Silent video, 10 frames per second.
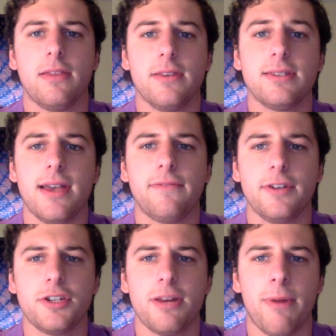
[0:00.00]
This
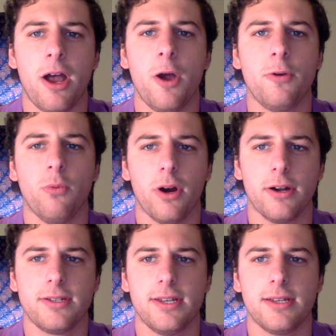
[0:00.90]
definition in my own
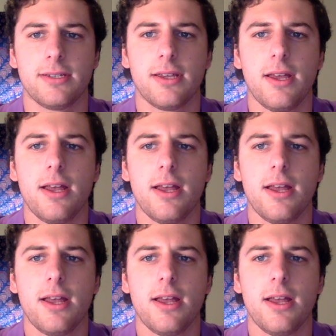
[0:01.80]
words is,